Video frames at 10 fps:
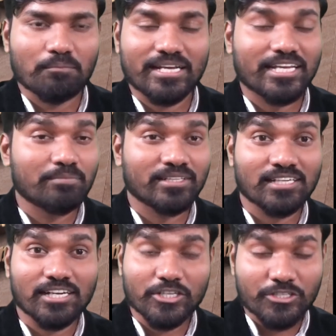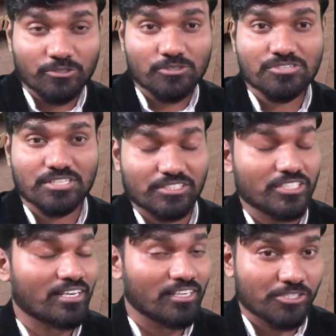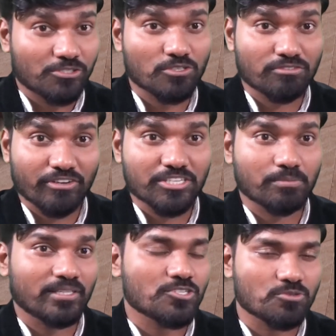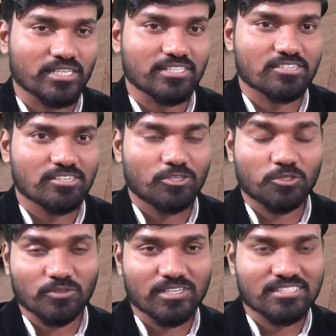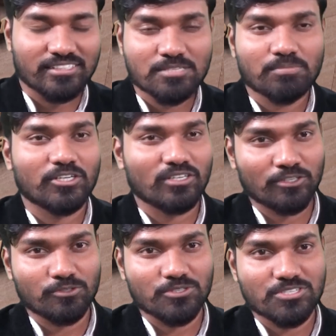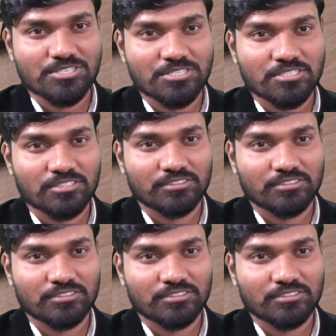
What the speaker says: by keeping the issues, general issues faced by the students towards this particular course.